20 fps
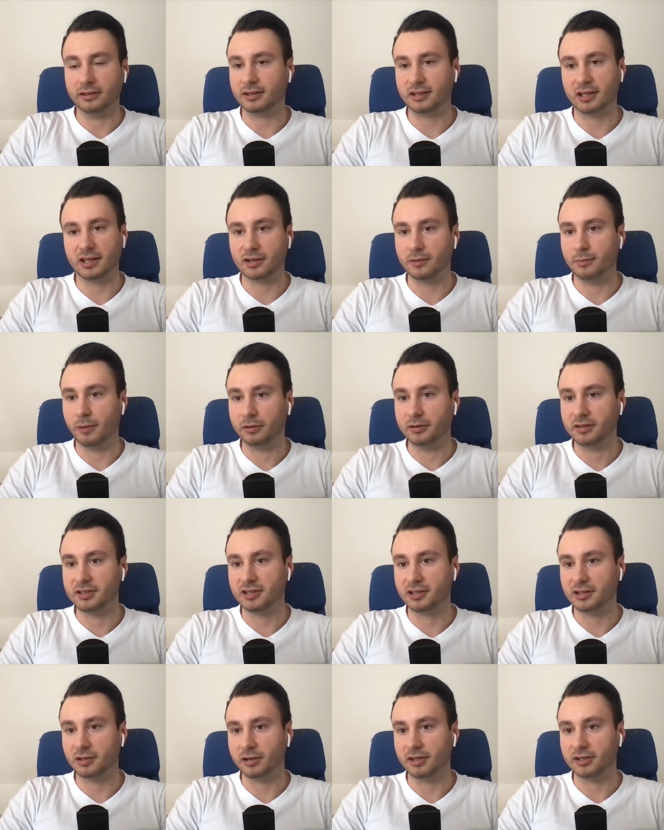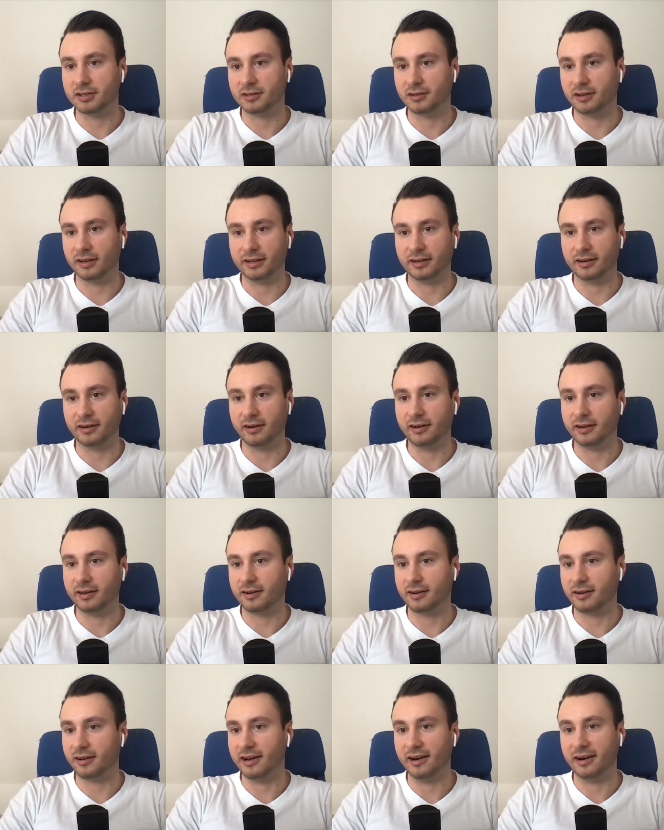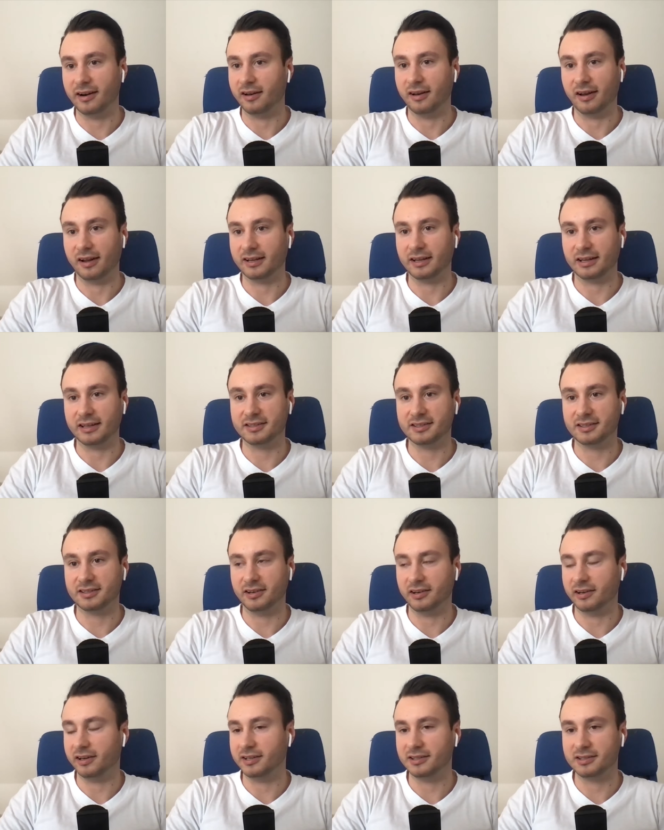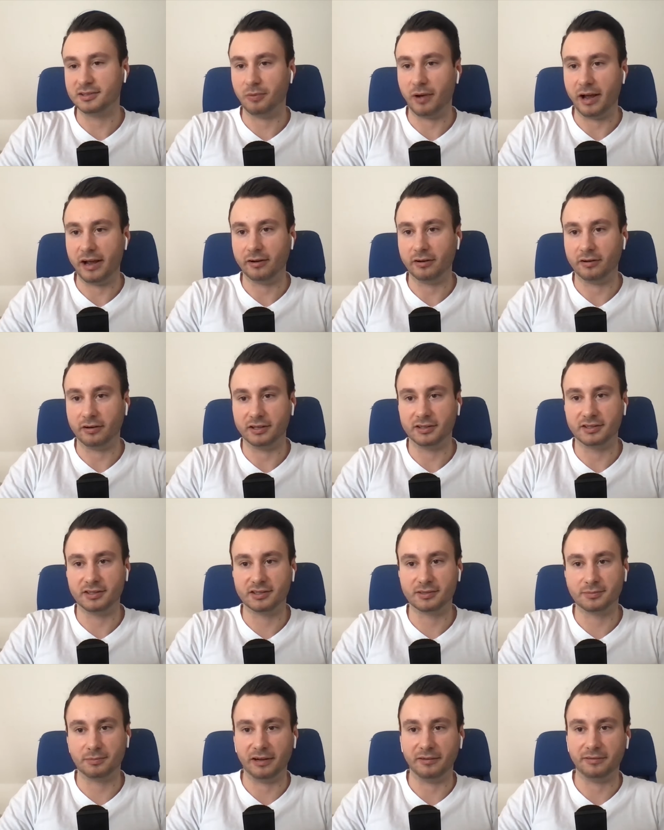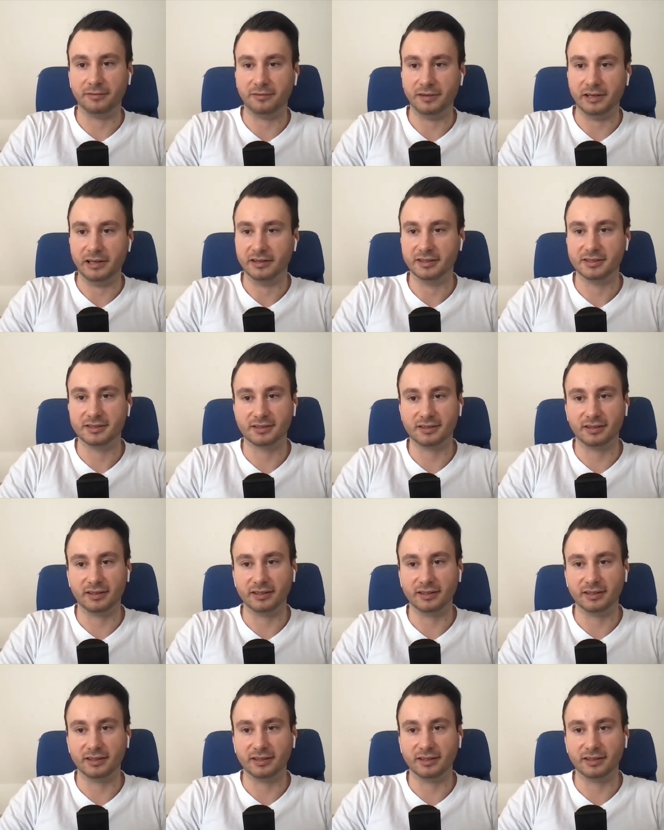think about the situation like really clearly. Like, is it really this way, or is just my fears,